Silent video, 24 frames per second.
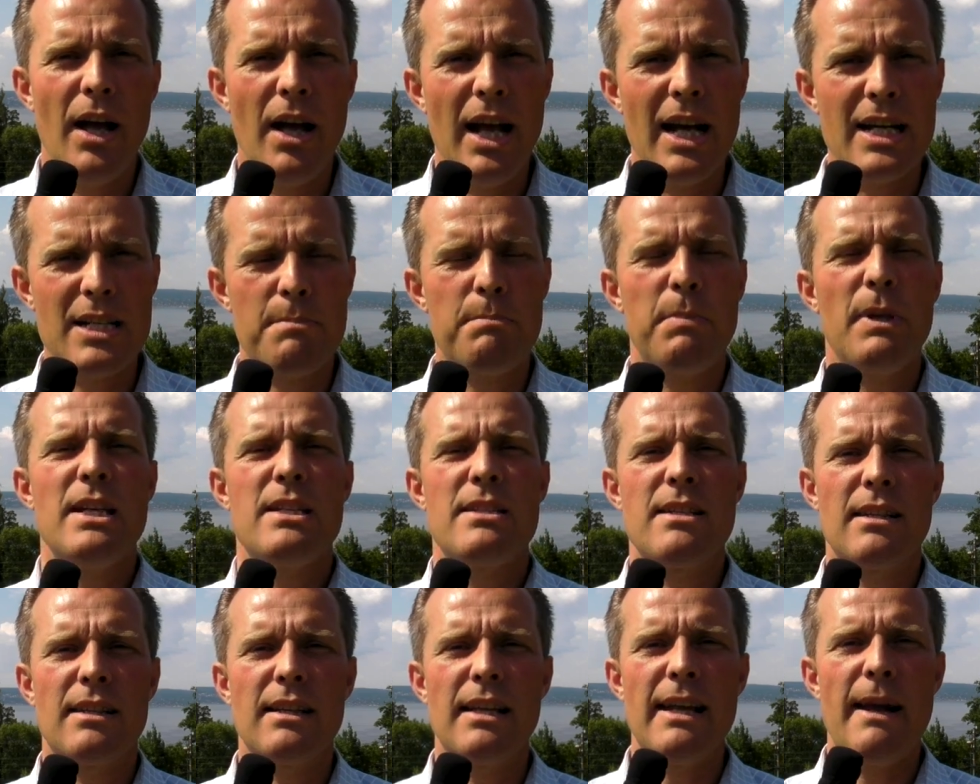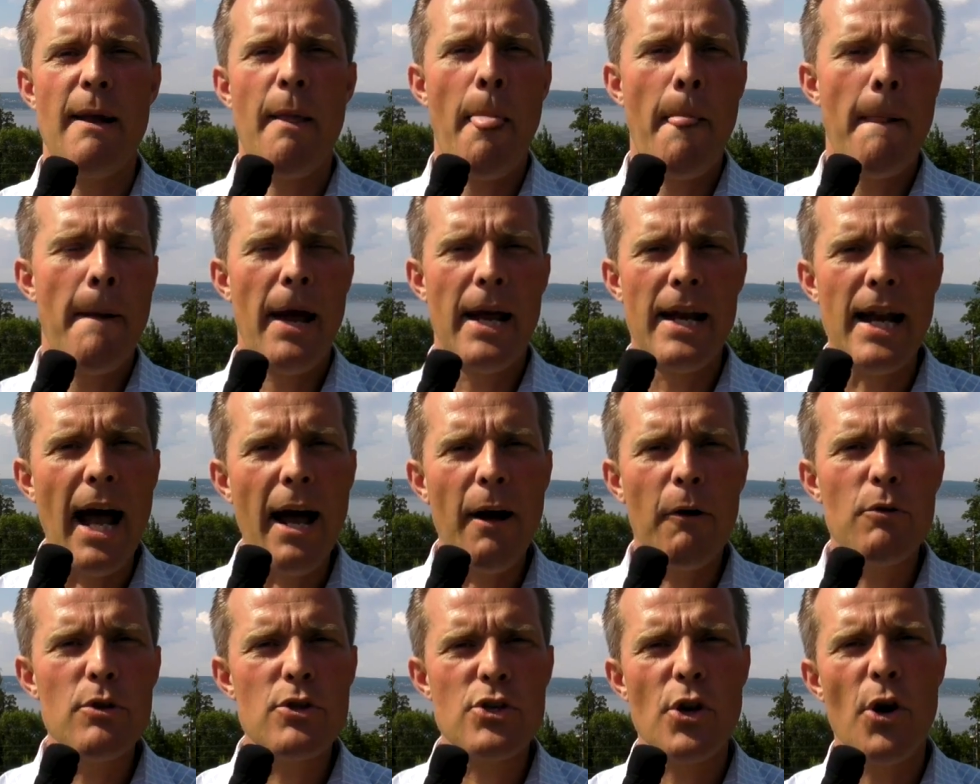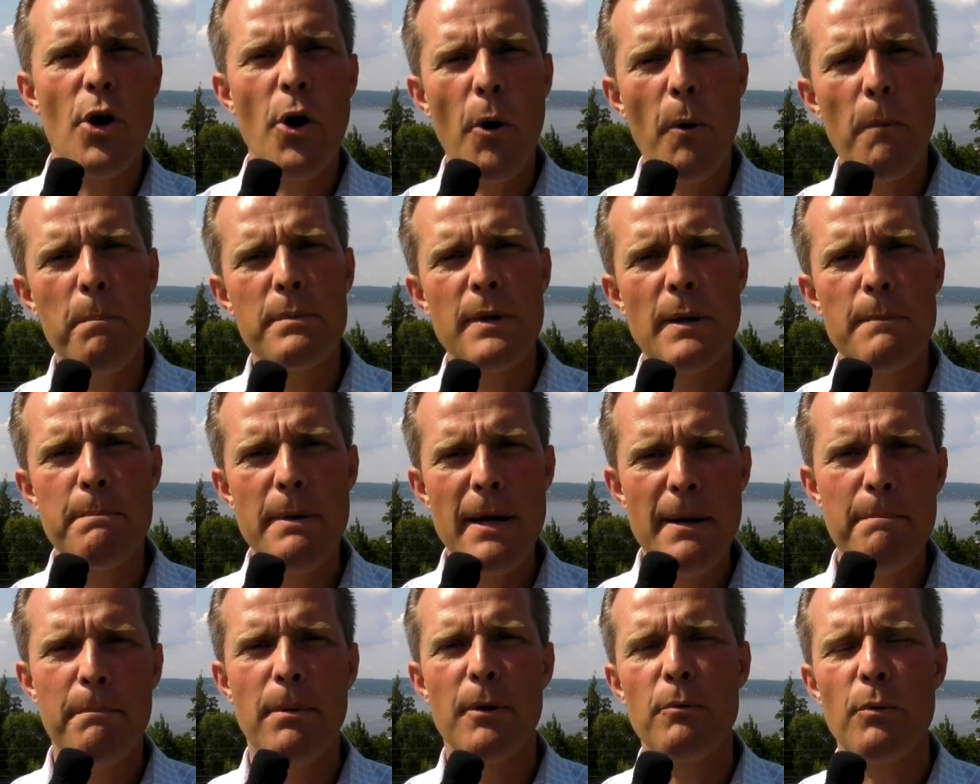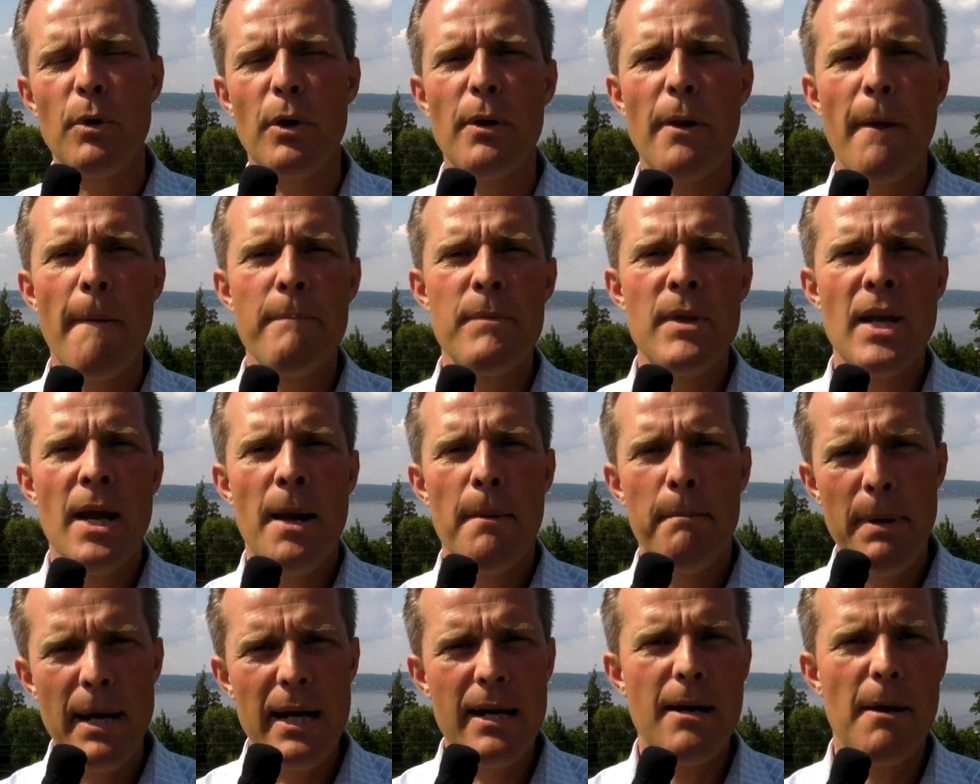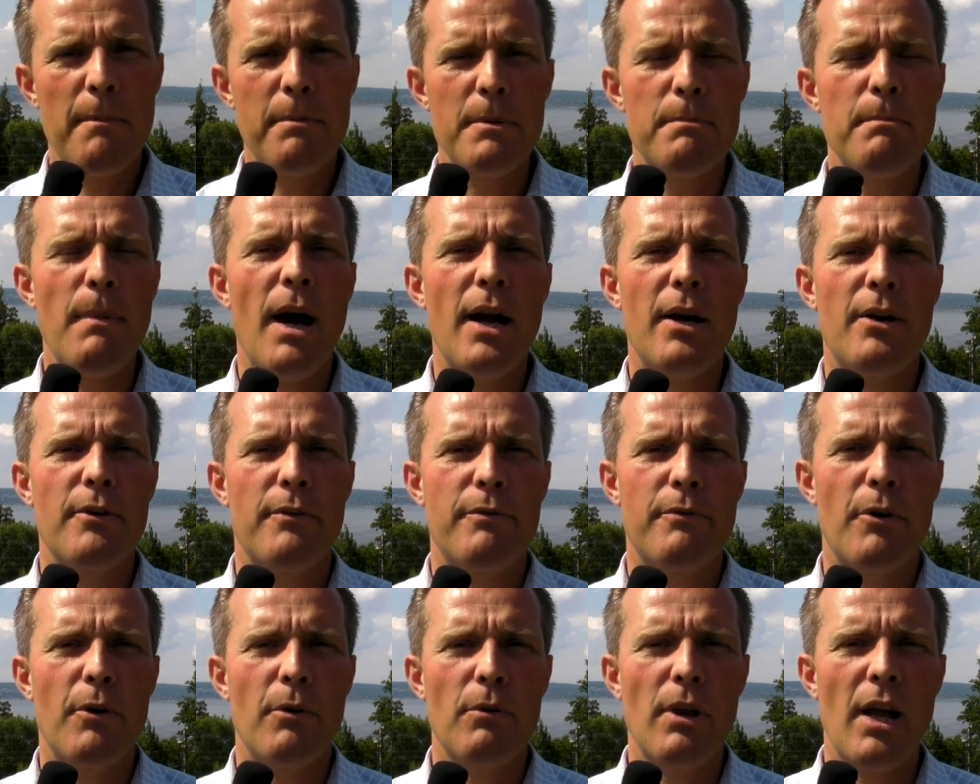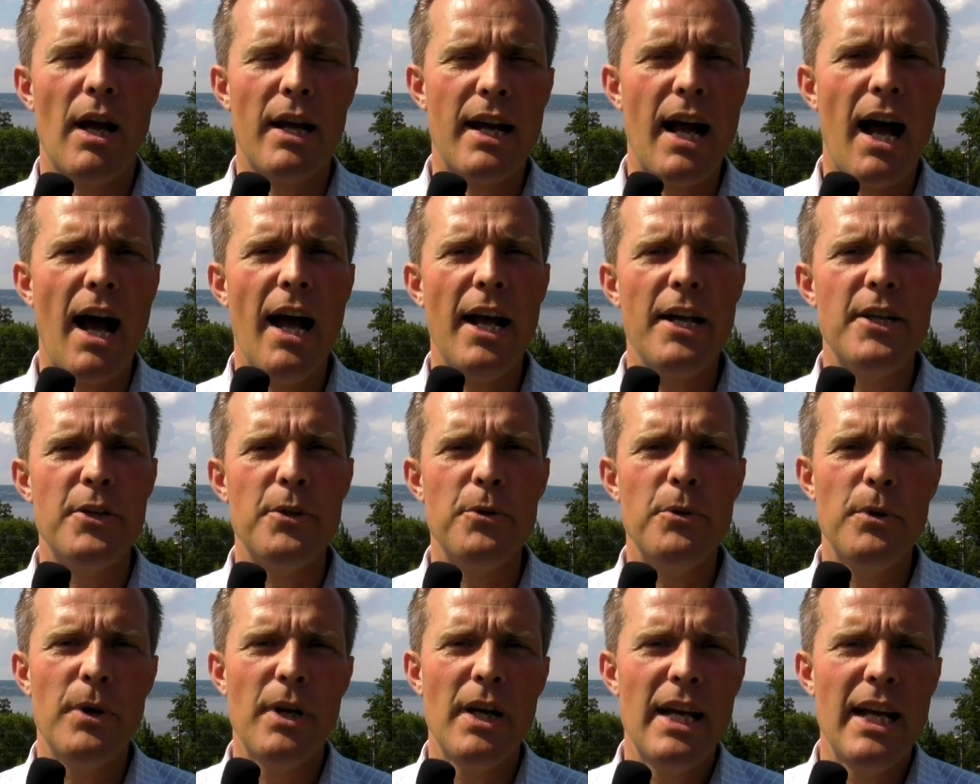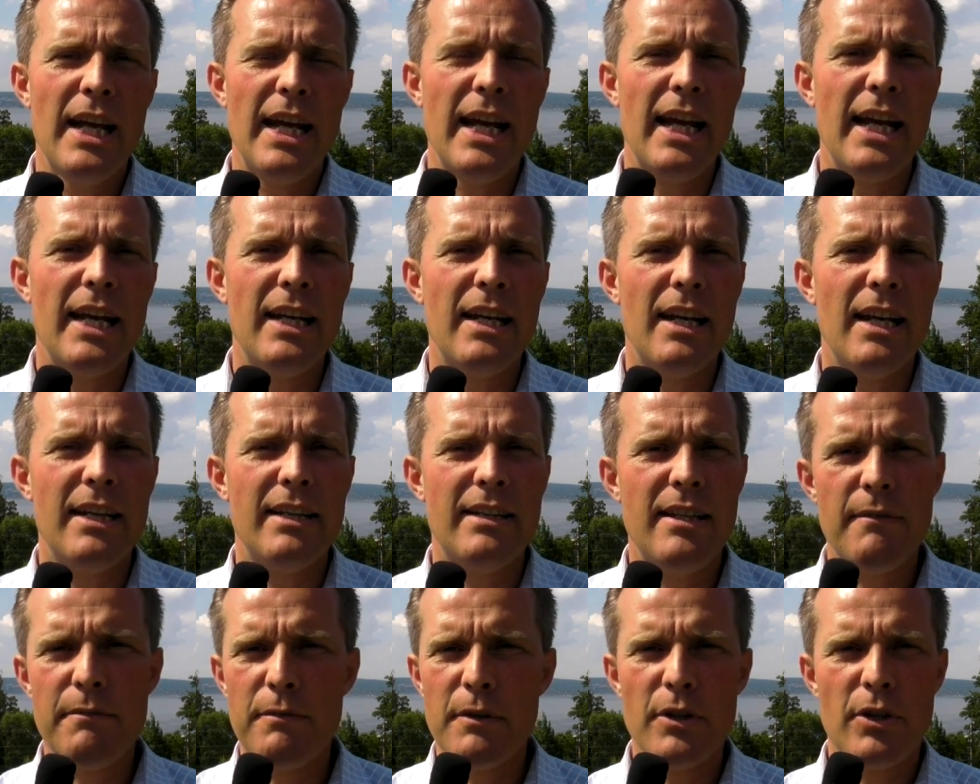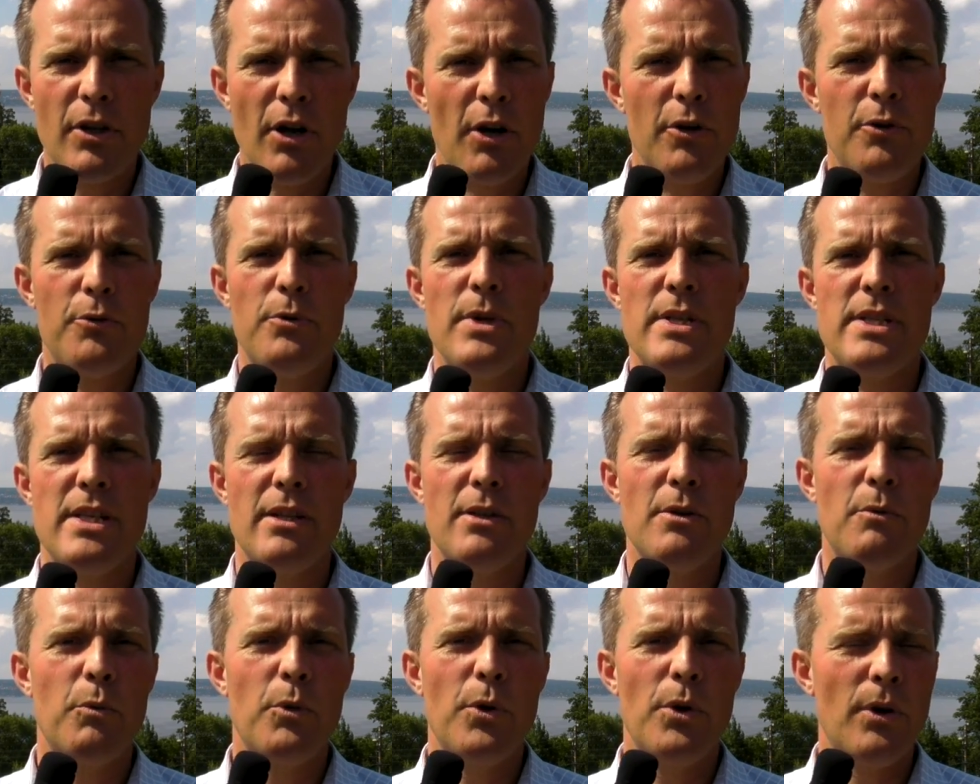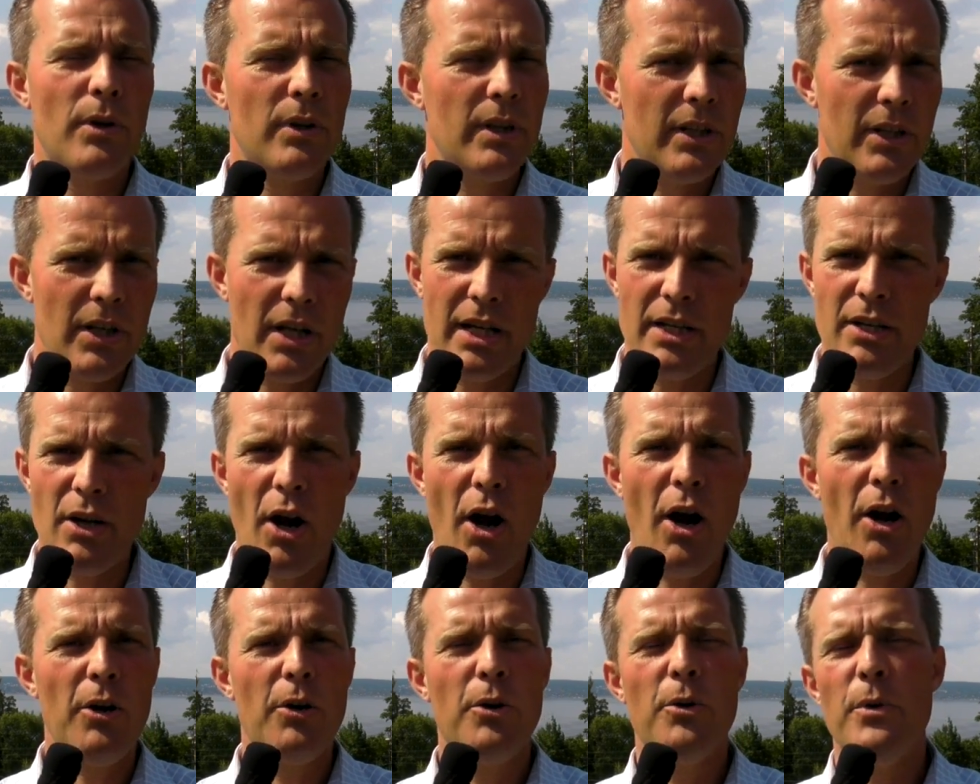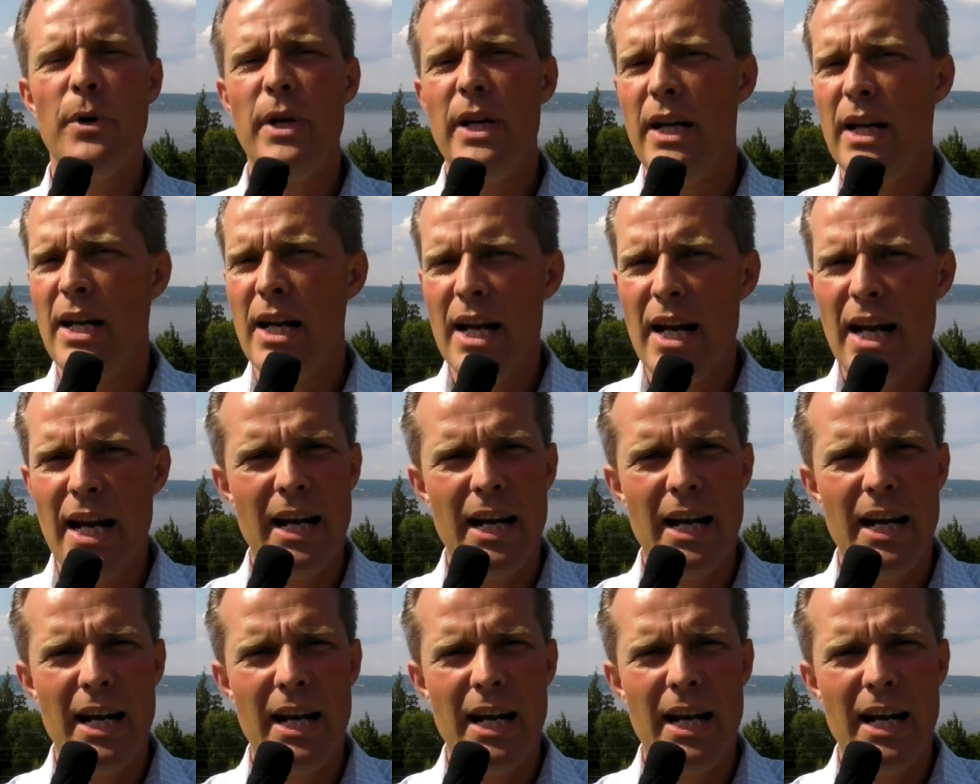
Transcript: explicitly. And I also hope that people will pick up the microphone like I do in different countries in the world, in Hungary,